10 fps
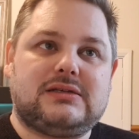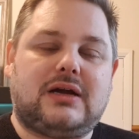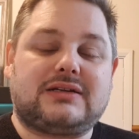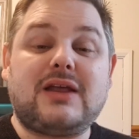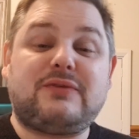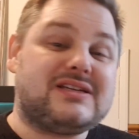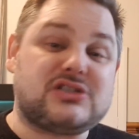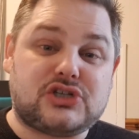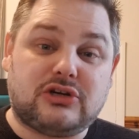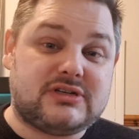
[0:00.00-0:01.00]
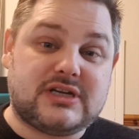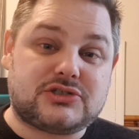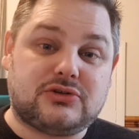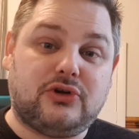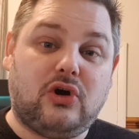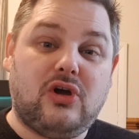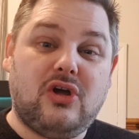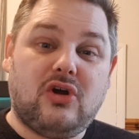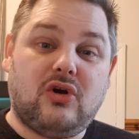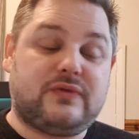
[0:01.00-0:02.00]
I don't know if it is a sugar addiction or not,
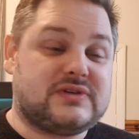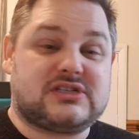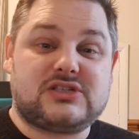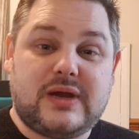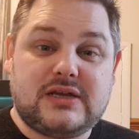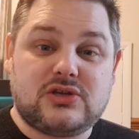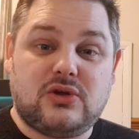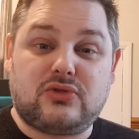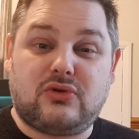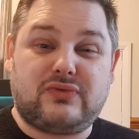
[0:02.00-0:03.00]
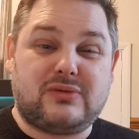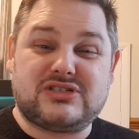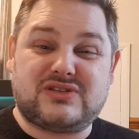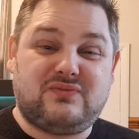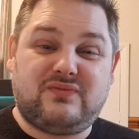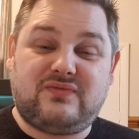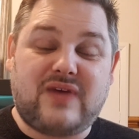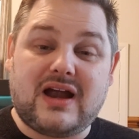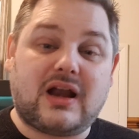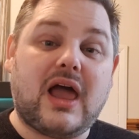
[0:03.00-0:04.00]
or if it's a sweet tooth, or if I'm just
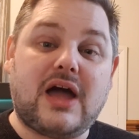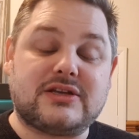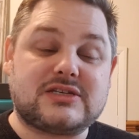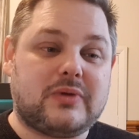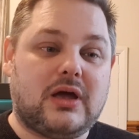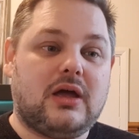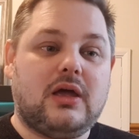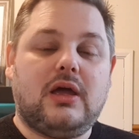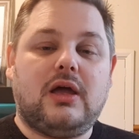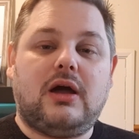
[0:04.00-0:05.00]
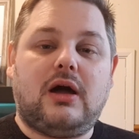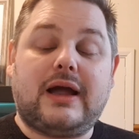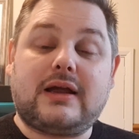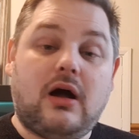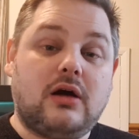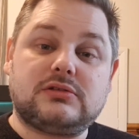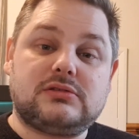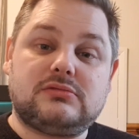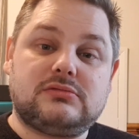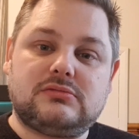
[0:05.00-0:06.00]
fat and gluttonous, but I can't
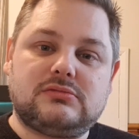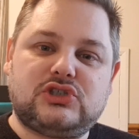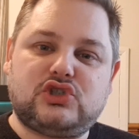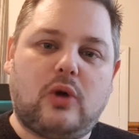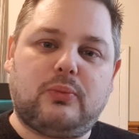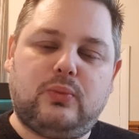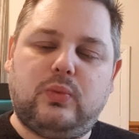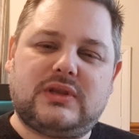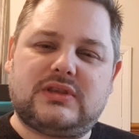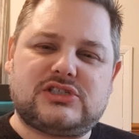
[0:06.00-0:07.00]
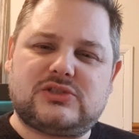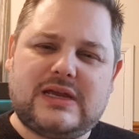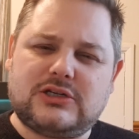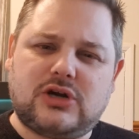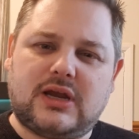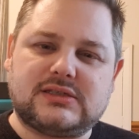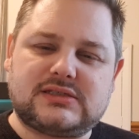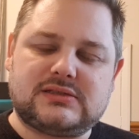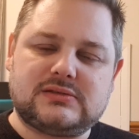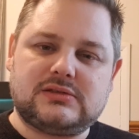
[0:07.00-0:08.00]
stop with the sweet treats.